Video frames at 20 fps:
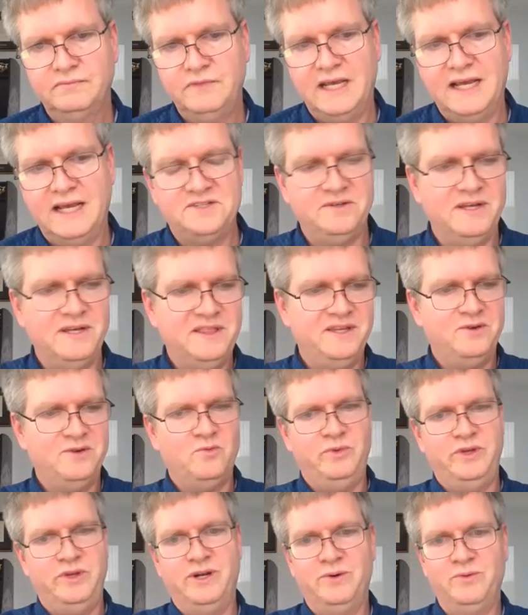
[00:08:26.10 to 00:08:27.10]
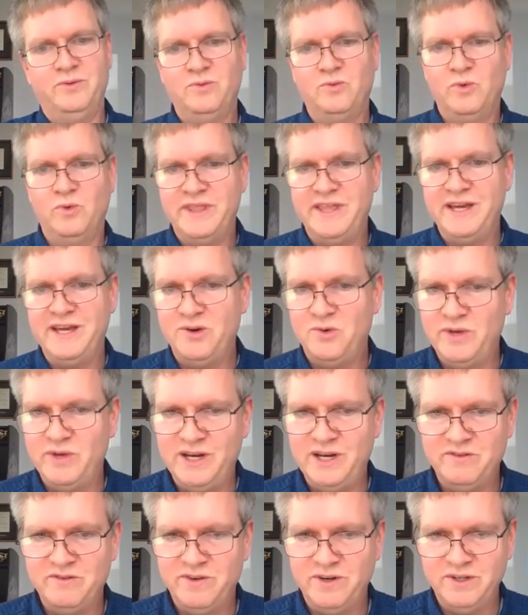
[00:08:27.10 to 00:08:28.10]
Yeah, so I think,
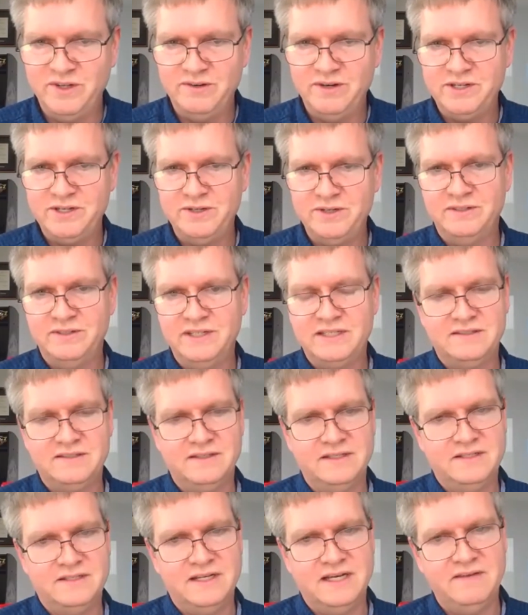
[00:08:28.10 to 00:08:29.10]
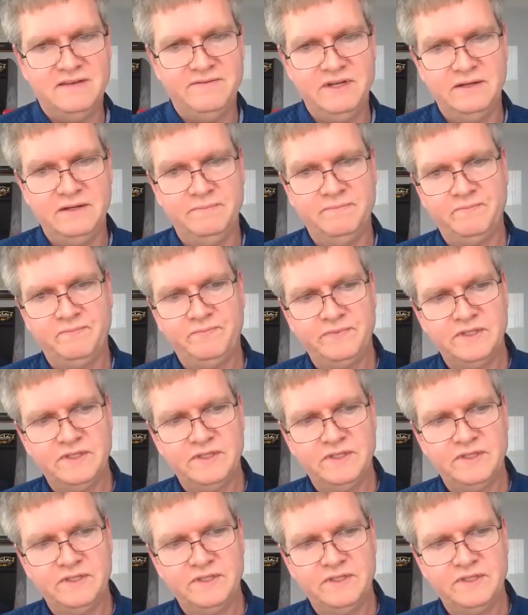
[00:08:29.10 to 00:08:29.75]
without further ado, let's dive in.